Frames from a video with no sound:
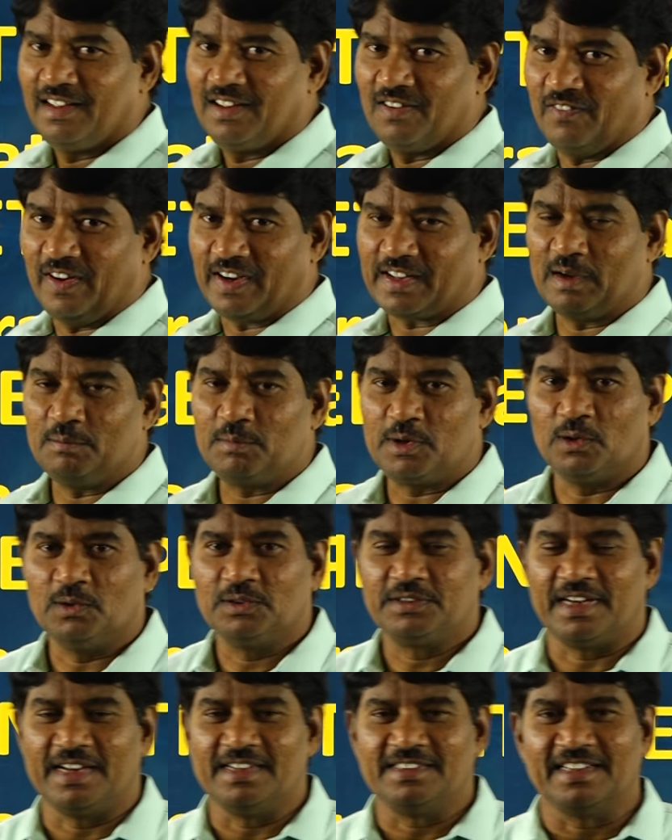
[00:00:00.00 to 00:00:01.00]
Welcome to
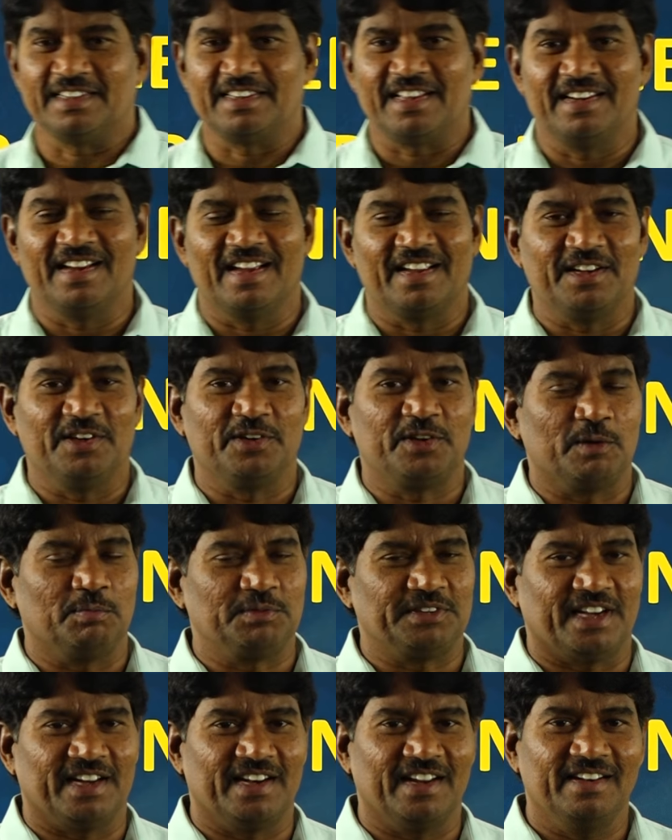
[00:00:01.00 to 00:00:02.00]
Sri Chaitanya YouTube
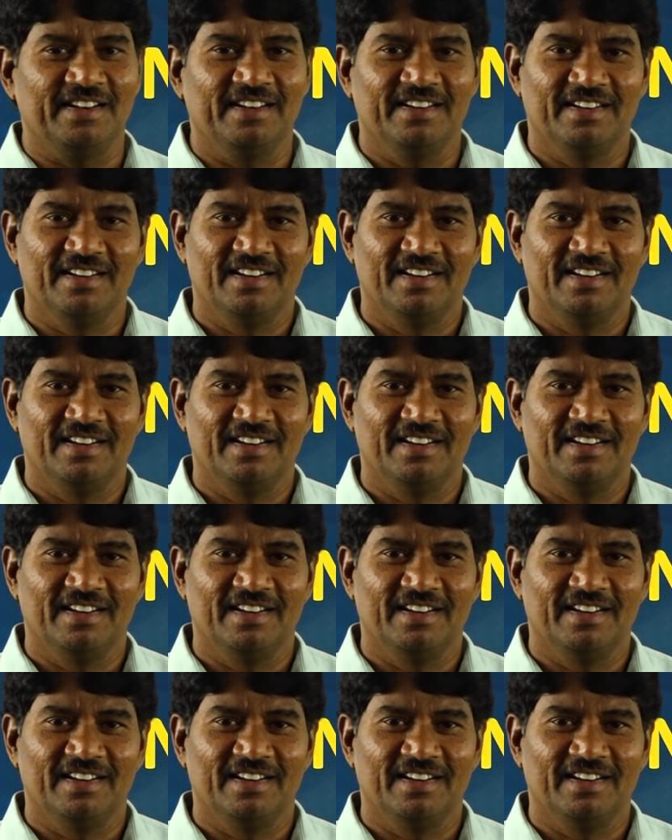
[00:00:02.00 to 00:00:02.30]
channel.